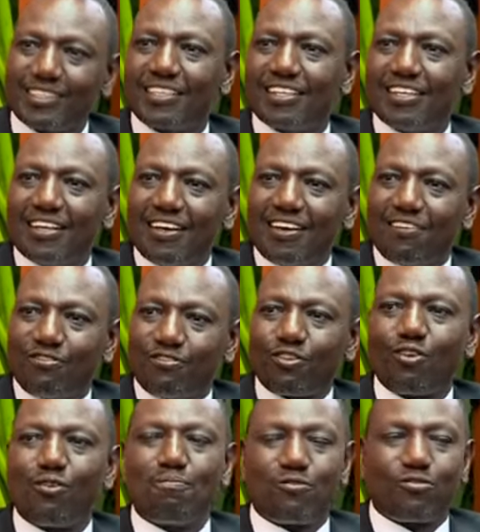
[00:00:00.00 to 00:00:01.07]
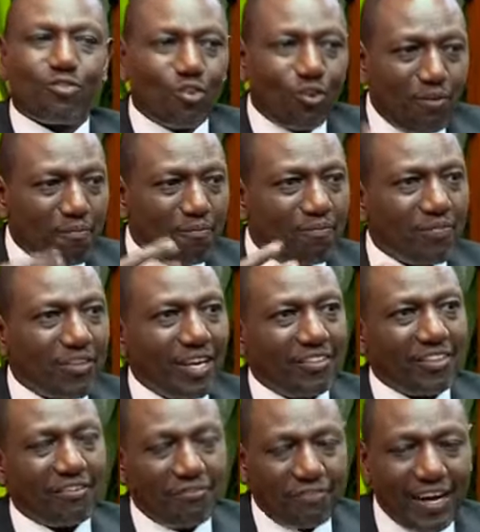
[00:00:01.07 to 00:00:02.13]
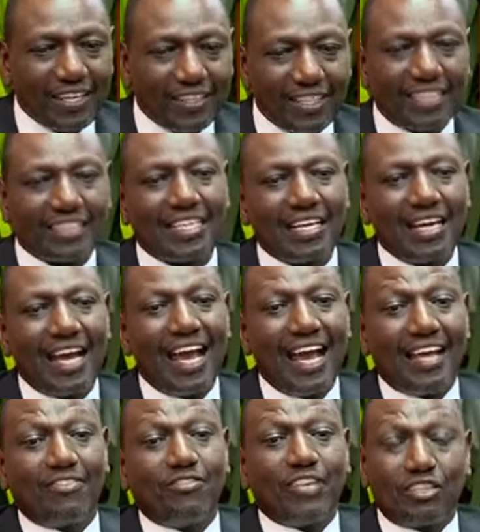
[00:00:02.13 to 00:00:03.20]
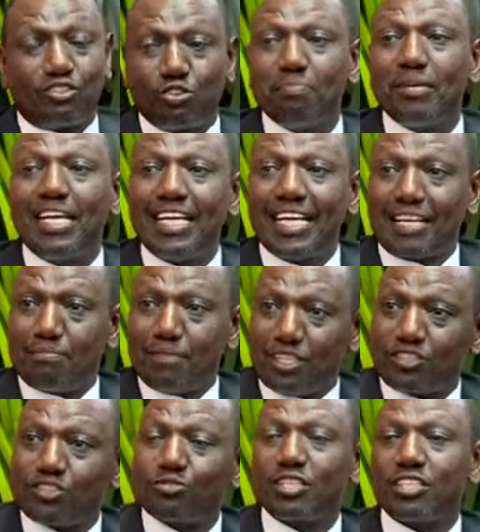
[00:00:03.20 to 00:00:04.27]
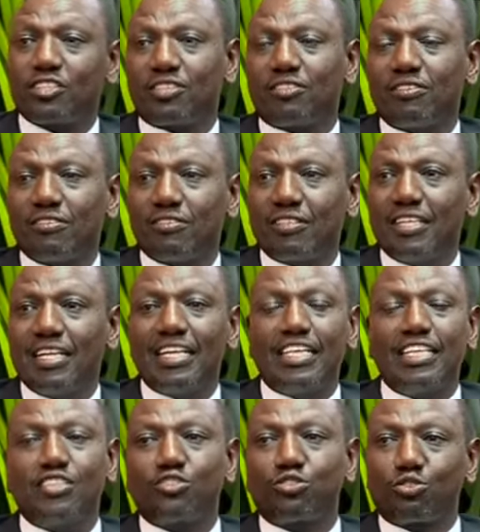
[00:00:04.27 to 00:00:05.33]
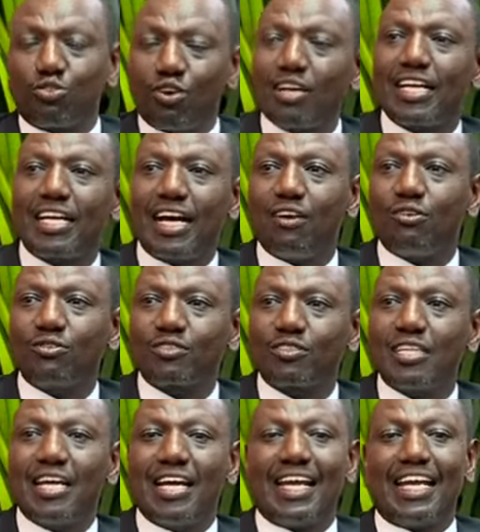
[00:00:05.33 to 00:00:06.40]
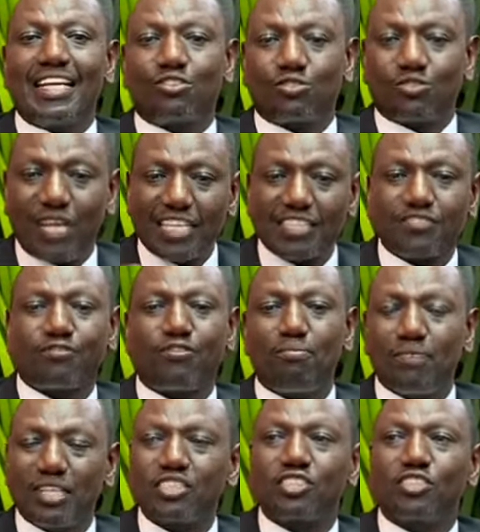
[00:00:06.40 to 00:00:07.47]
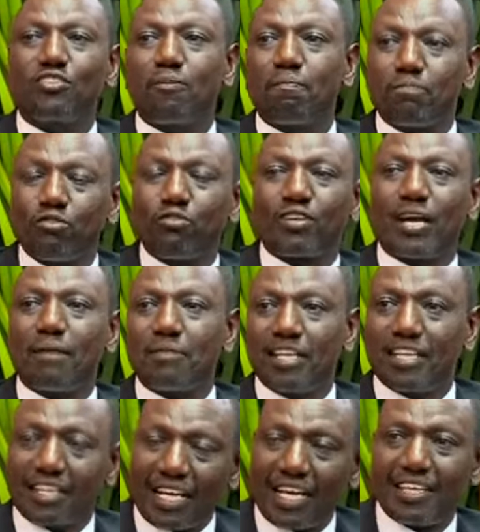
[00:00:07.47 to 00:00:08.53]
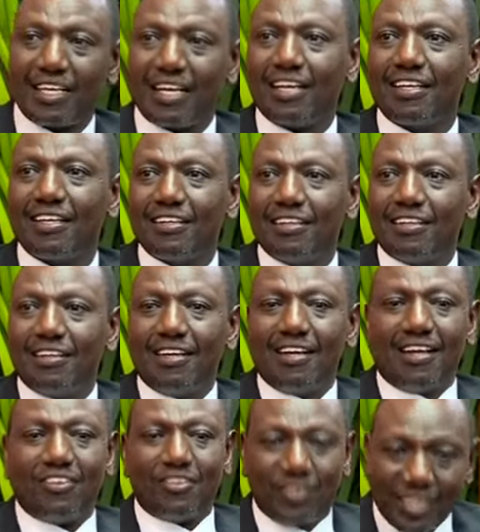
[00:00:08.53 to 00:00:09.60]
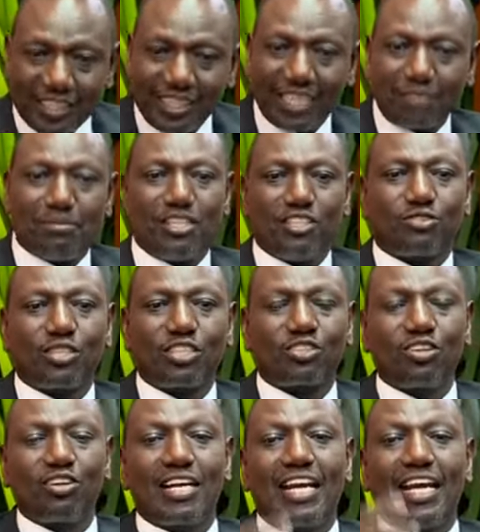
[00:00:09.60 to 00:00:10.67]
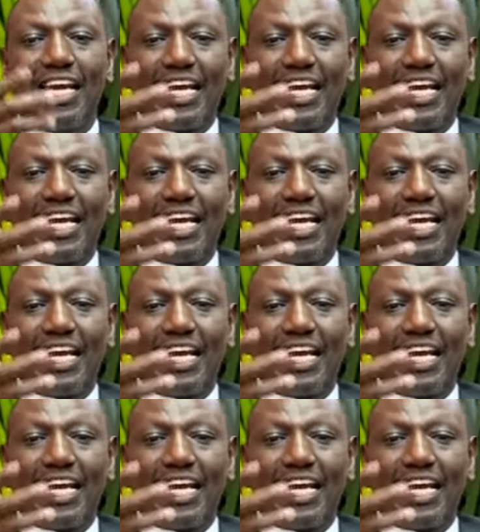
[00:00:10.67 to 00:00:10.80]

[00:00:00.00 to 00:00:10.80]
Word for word: No, that's not what from, I'm saying. From the fact that the Jubilee administration is rolling out a transformational program in Kenya your Excellency, this that's not what I'm saying.